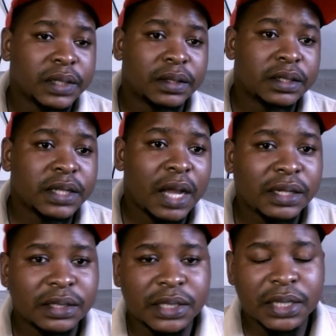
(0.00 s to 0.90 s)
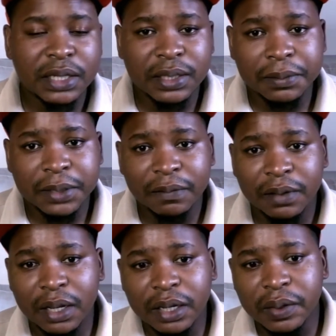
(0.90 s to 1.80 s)
This guy is saying some stuff that
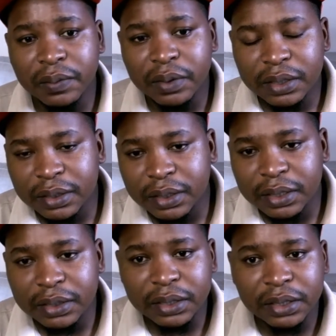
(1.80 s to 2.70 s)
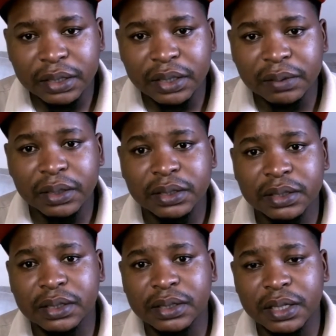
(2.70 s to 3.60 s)
I cannot really hear what
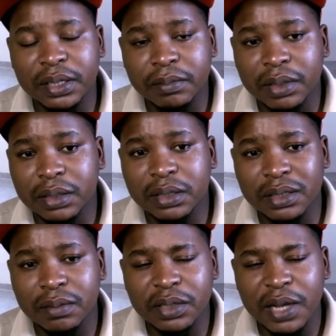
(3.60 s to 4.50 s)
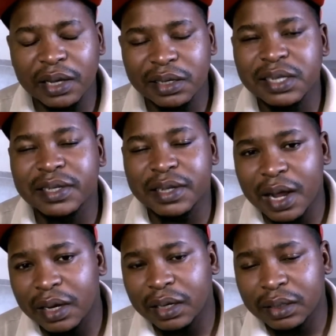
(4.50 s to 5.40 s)
he's saying, but it seems like he is
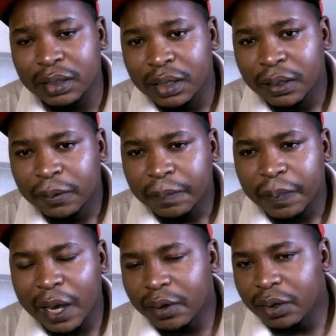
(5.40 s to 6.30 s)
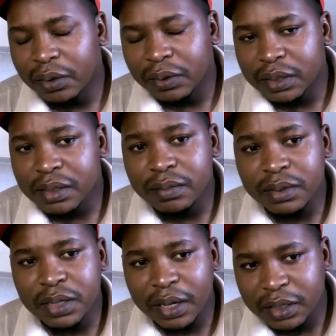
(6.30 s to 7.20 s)
drunk. I don't know. It seems
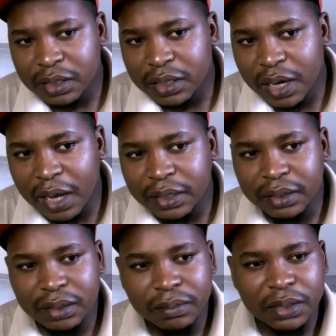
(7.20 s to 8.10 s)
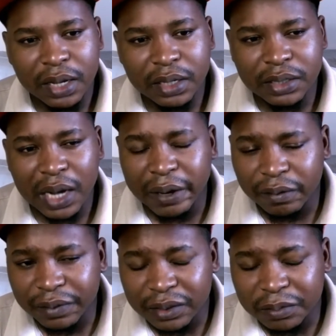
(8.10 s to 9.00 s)
like he's drunk. It seems like he's out of
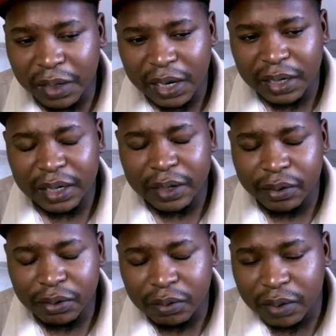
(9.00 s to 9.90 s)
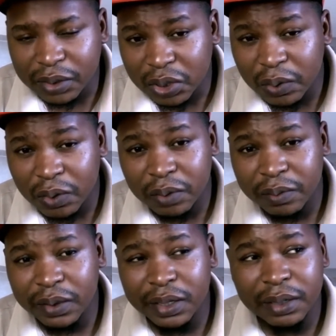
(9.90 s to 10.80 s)
his mind. I don't know what's going on
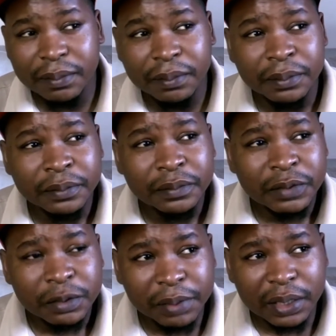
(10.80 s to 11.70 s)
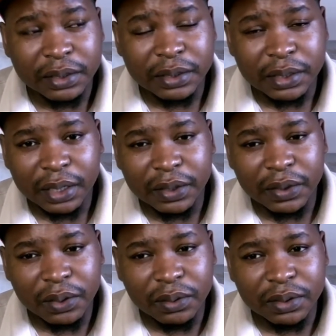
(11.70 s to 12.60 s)
with him. But
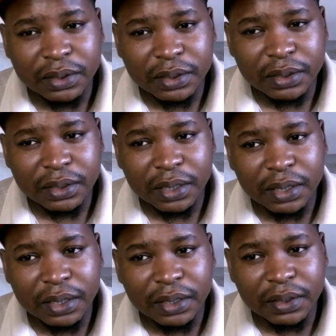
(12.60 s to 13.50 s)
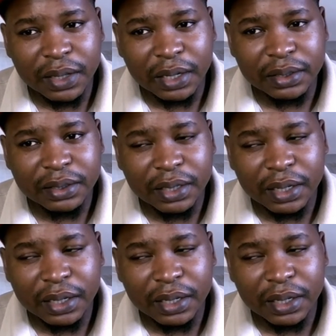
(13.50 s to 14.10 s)
that